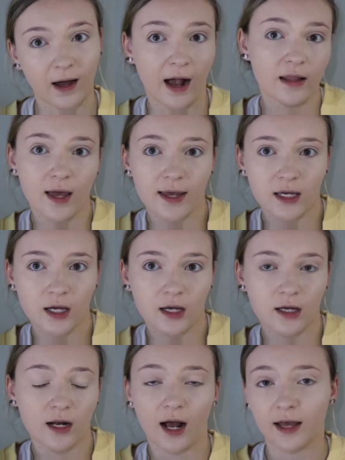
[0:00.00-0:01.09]
I like
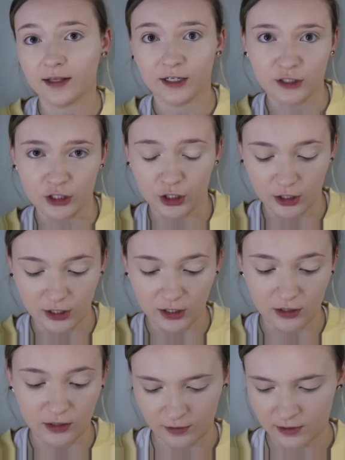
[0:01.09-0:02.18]
it. I think it's
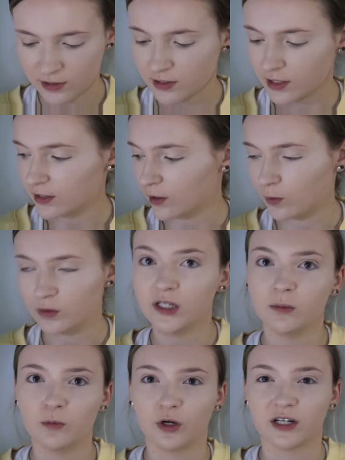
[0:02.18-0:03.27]
good. This is like the only more